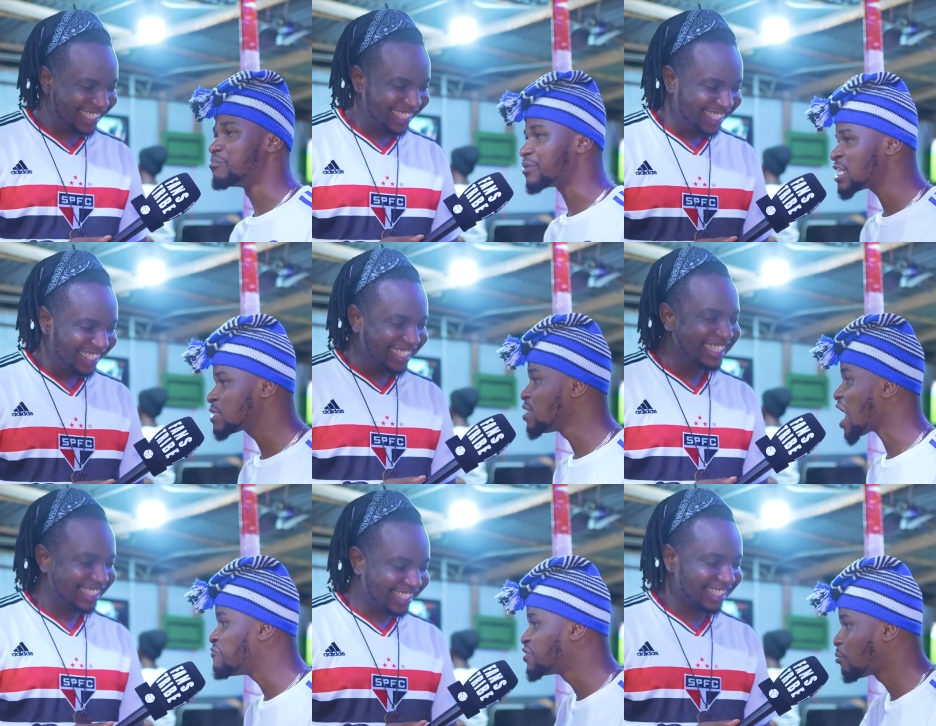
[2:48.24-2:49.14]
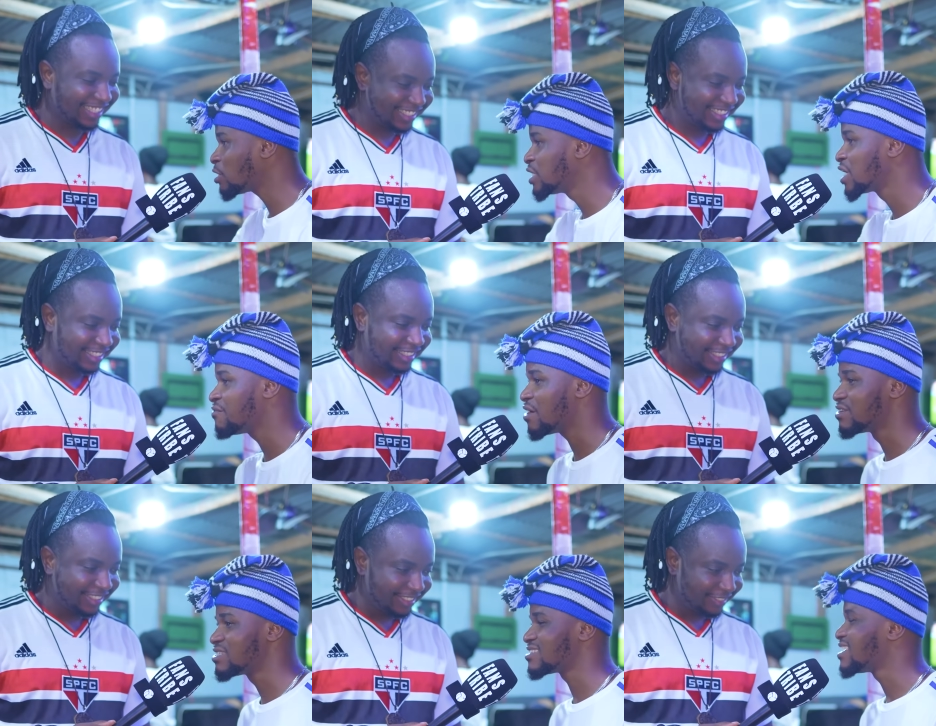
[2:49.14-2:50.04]
Speaker 1: impressed me. Everybody gave
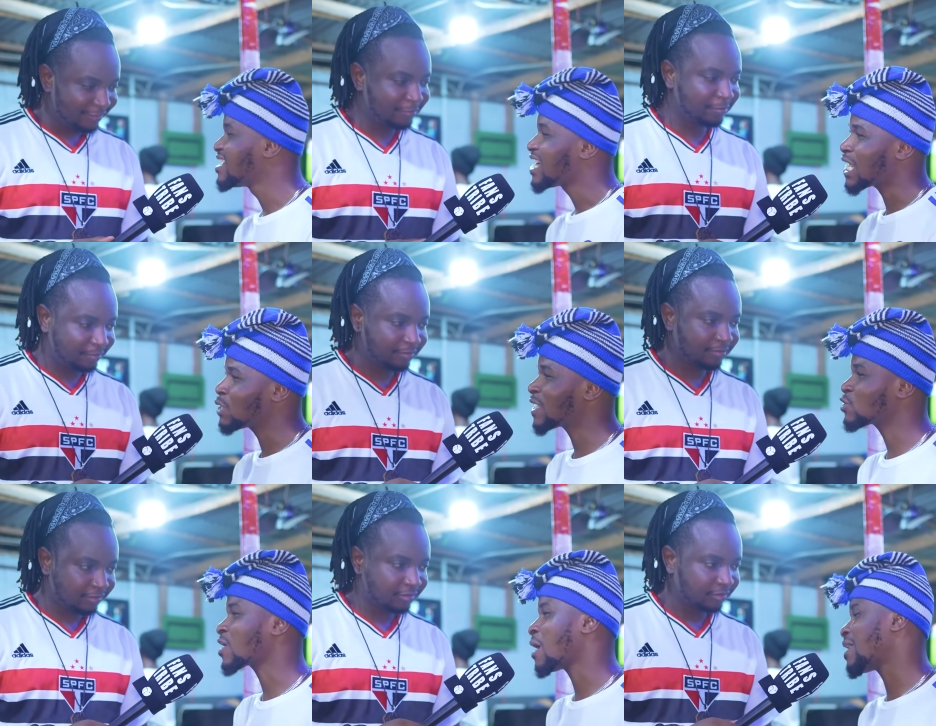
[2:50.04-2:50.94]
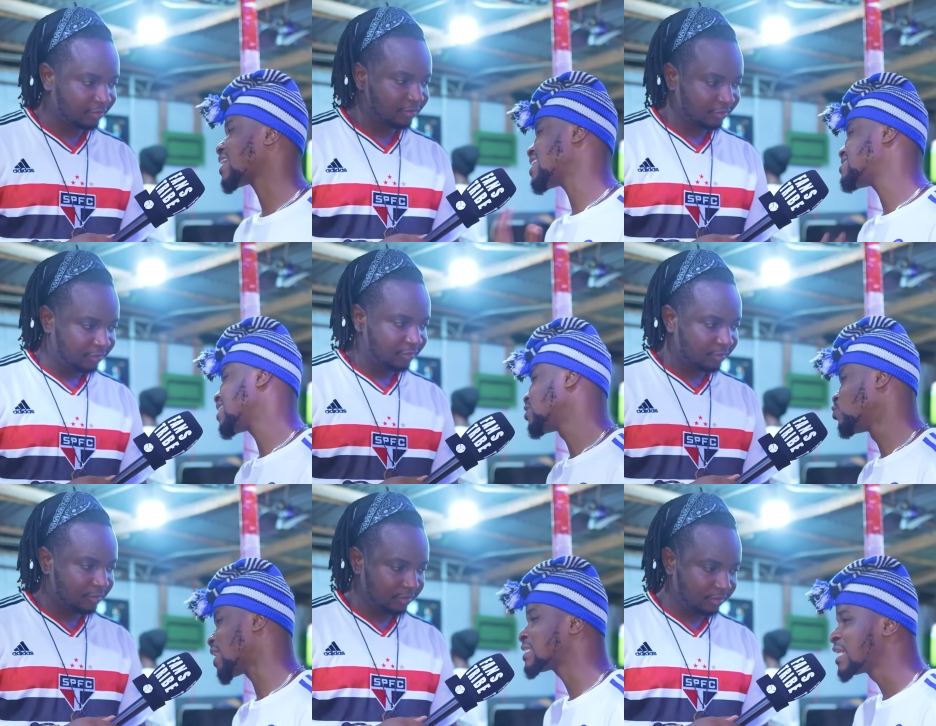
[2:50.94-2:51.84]
everything. I know I talk about
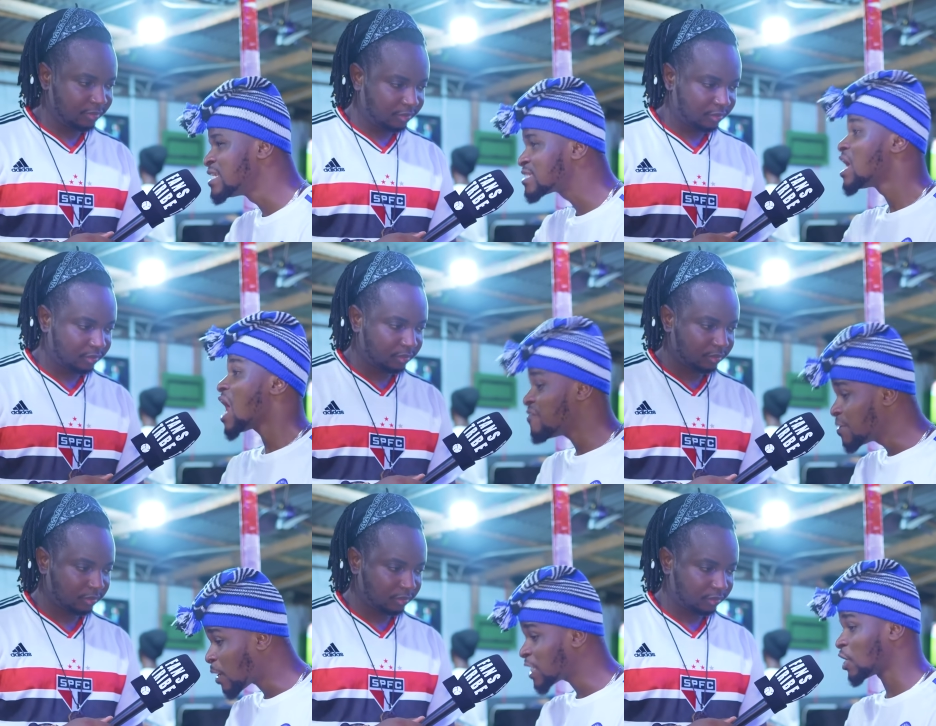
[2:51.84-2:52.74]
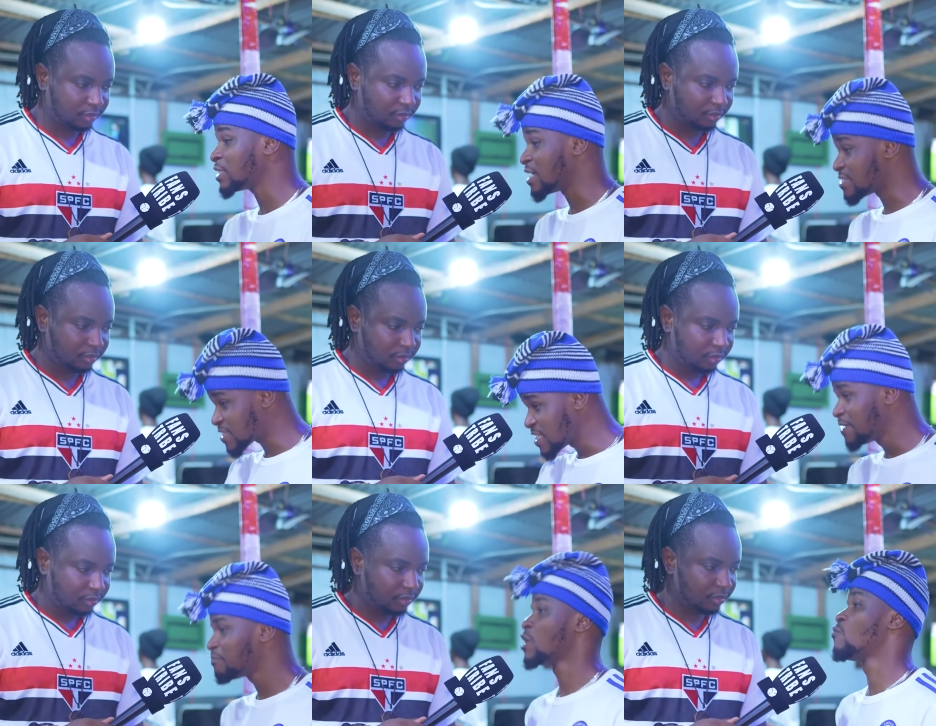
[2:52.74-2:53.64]
Caicedo, and at least everybody don't they
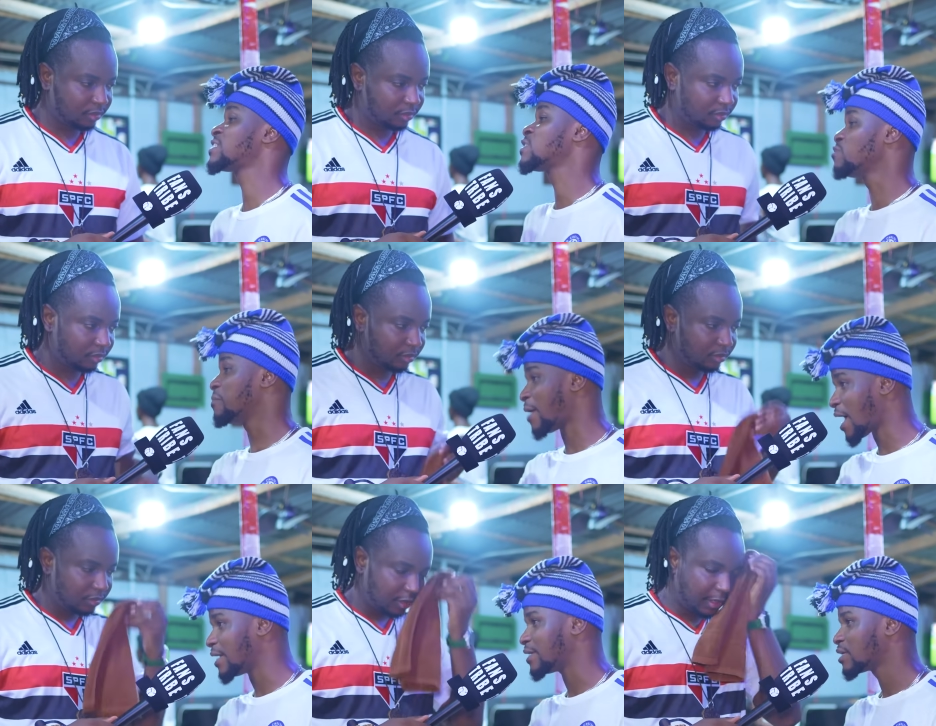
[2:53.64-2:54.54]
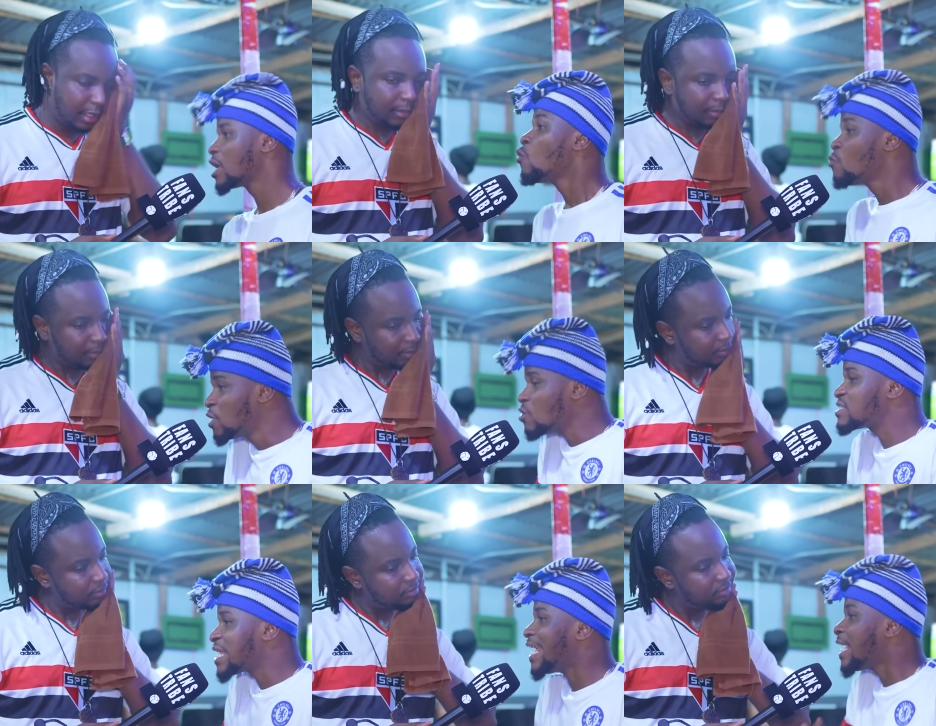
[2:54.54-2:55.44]
see where we buy. We not
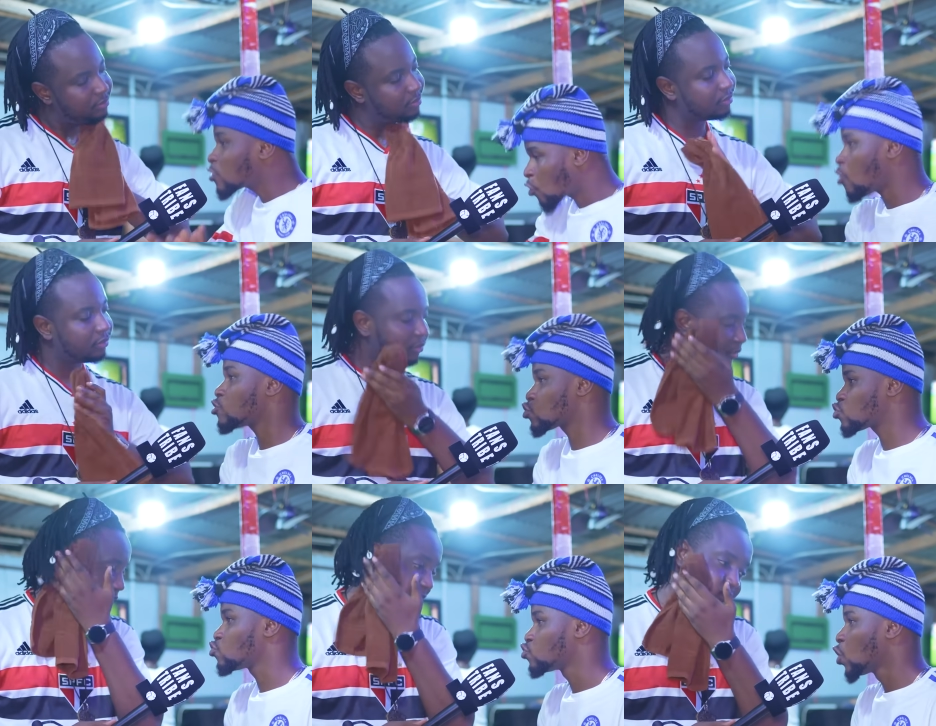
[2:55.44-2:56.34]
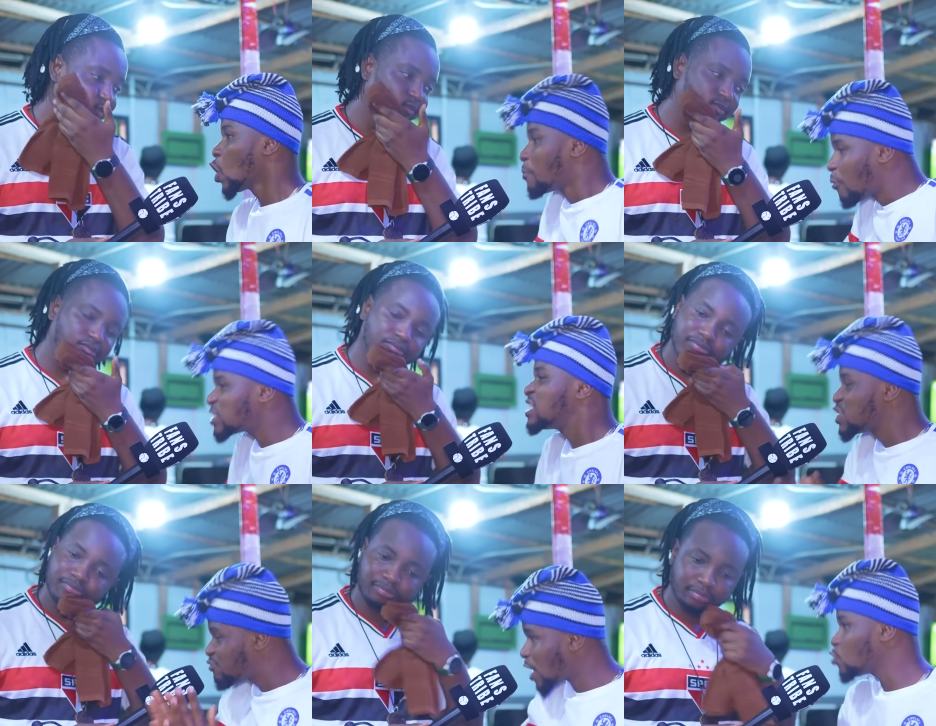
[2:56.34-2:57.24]
say in cost, but
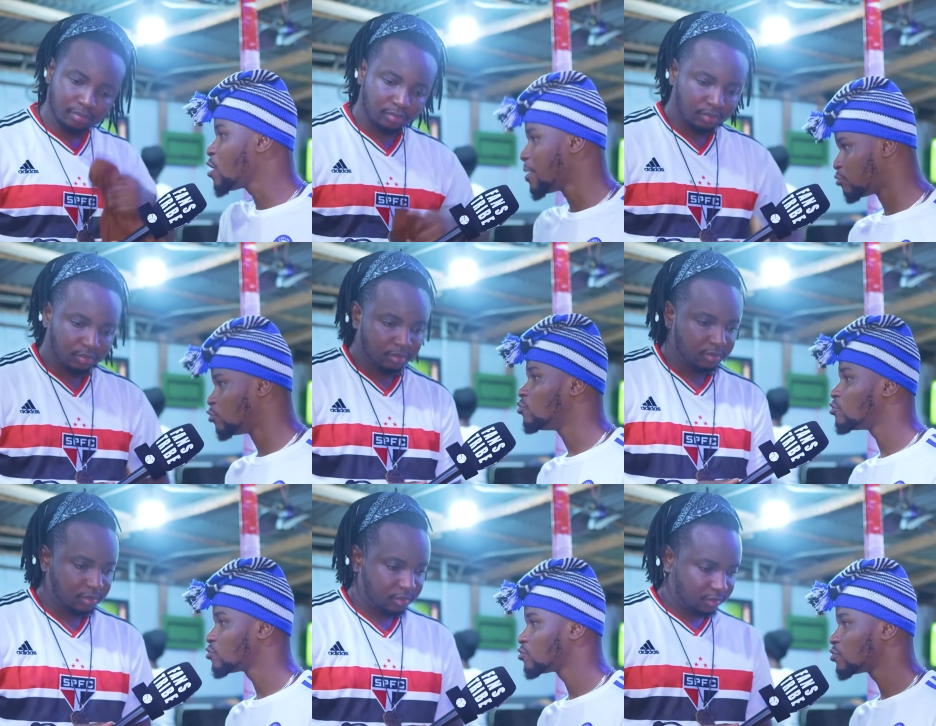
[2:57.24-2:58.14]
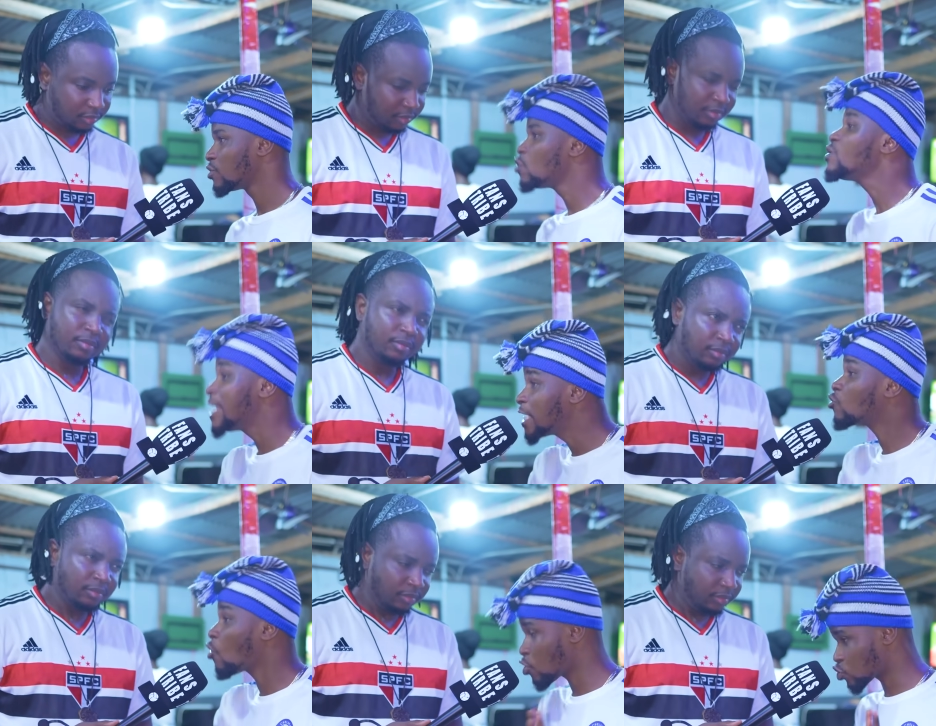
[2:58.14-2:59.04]
it's valuable. In
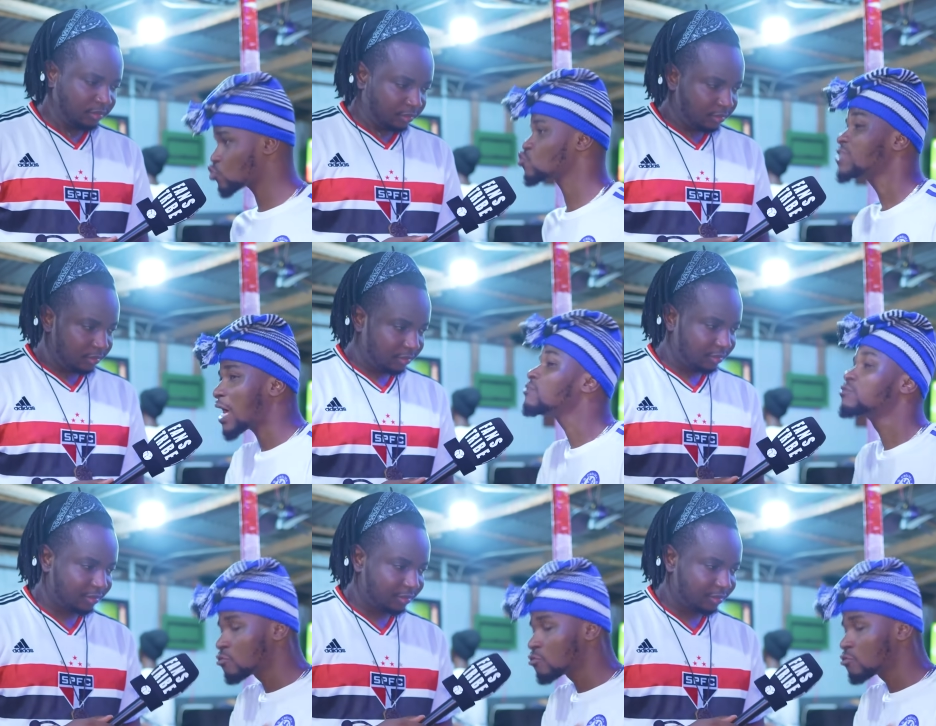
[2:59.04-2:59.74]
cost that